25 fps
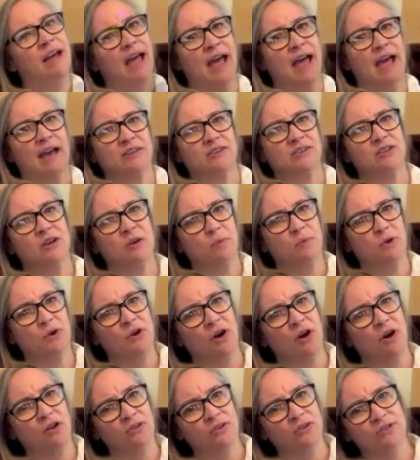X number of
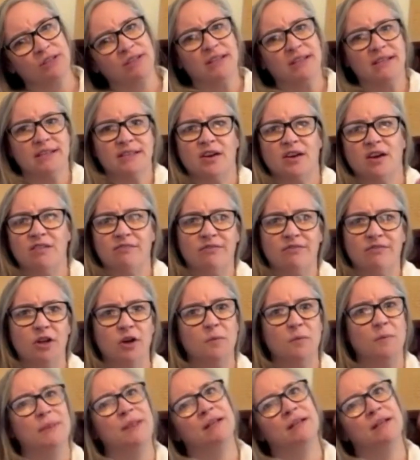dollars in this envelope